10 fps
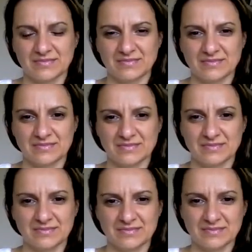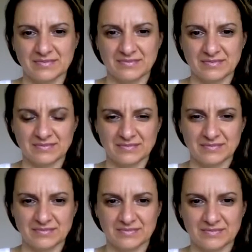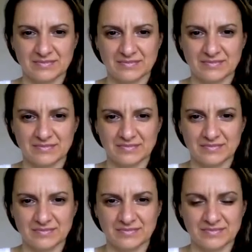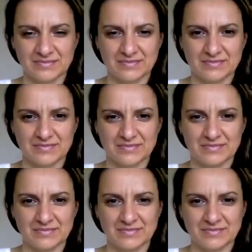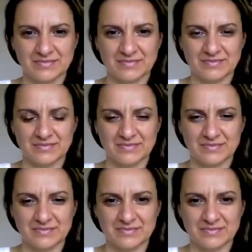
No words are spoken by the person on screen.